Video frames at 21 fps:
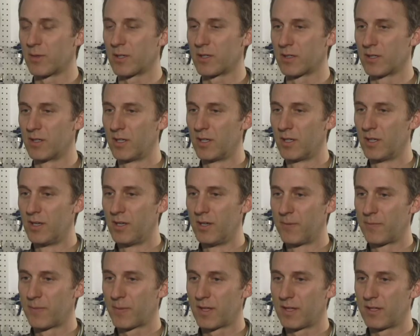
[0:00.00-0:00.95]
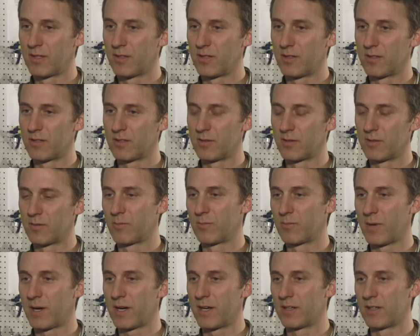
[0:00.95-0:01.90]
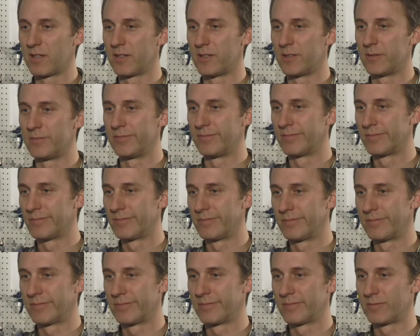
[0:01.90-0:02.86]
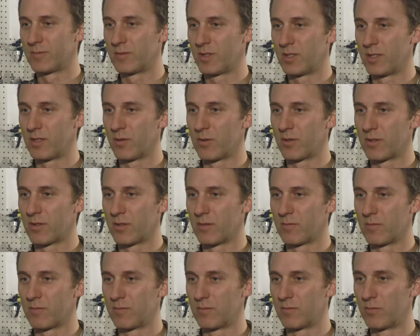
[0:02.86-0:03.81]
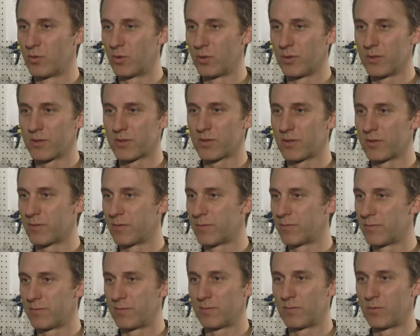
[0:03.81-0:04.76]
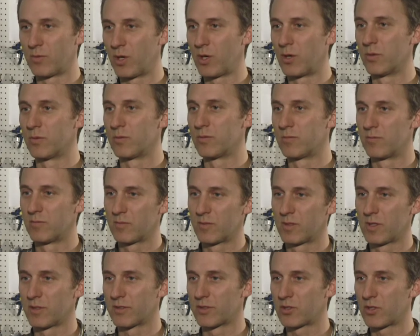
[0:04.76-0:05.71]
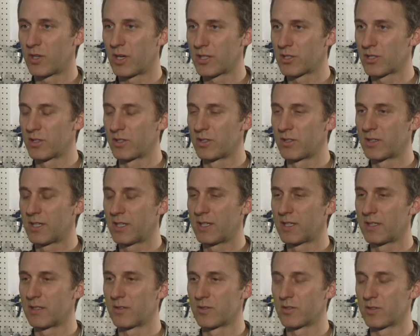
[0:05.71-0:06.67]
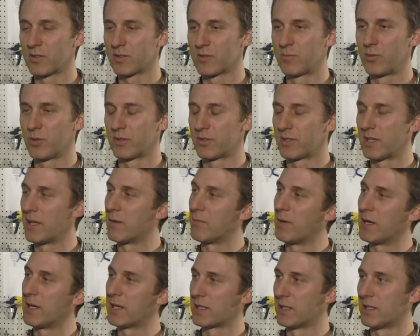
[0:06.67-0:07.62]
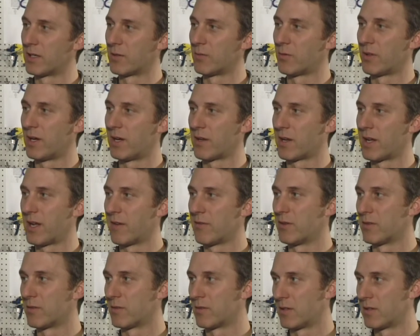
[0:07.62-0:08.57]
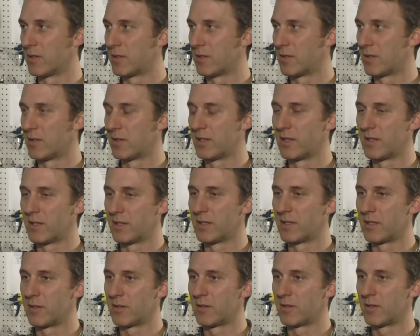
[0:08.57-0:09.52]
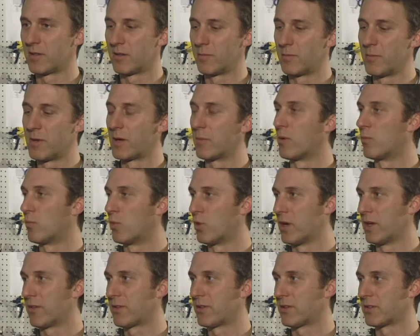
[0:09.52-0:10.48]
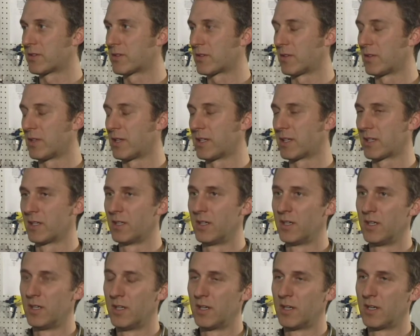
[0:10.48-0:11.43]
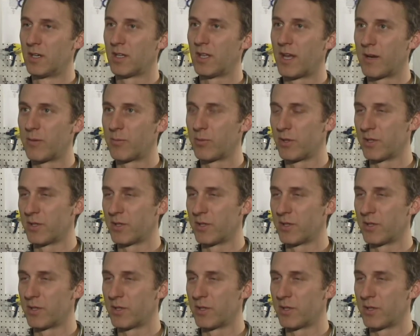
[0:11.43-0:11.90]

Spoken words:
but by, the rules of road construction, you can't just put down a bike lane without having a minimum width. And so like a lot of